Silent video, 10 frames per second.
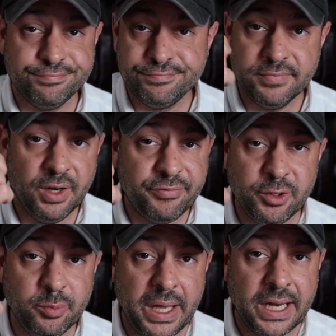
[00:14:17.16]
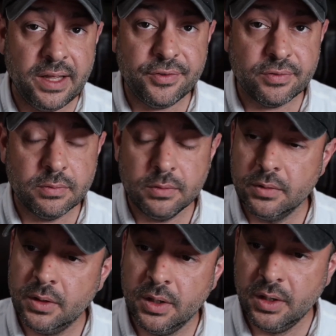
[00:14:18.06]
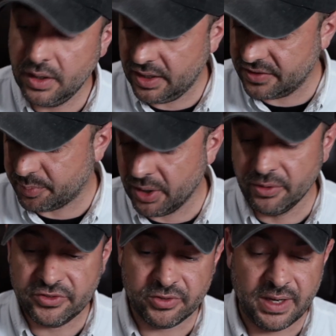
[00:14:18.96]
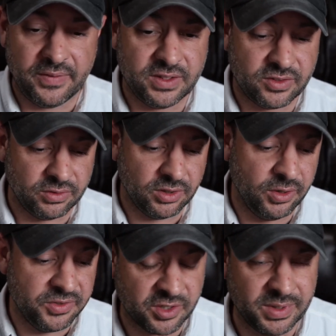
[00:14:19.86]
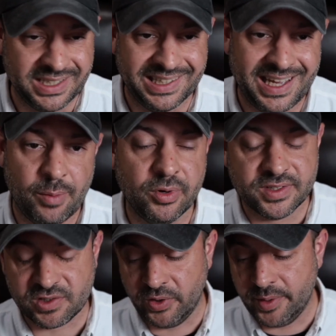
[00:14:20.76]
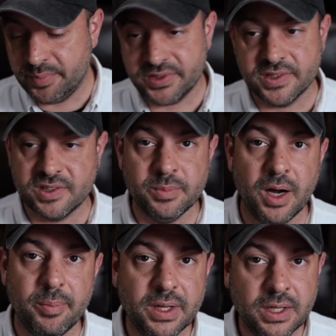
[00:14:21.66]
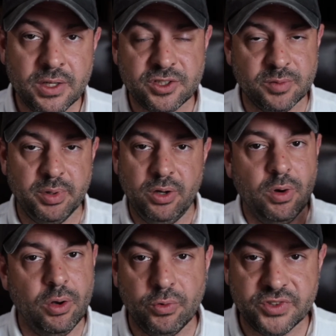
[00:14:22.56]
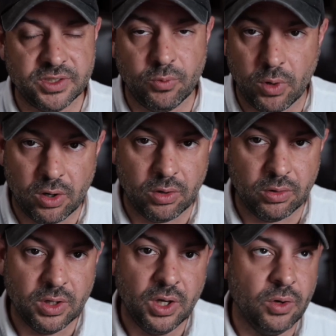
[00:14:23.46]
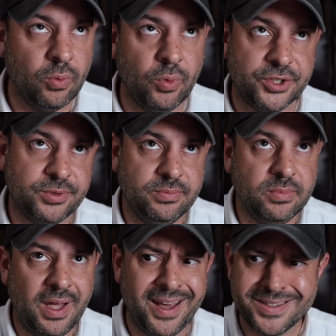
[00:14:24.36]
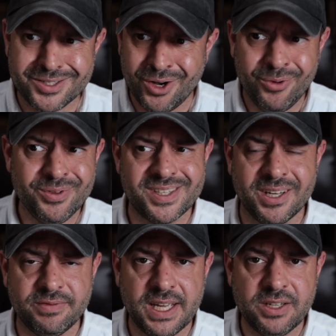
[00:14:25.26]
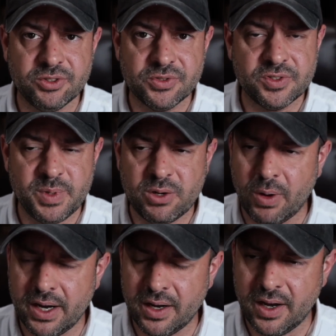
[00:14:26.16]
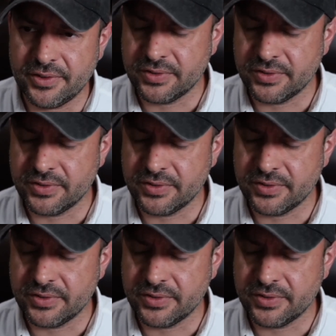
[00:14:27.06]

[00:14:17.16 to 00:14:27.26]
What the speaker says: a few pennies, as opposed to having to load some elaborate squib system up to blow holes in a wall, which has its own set of dangers, to be quite honest,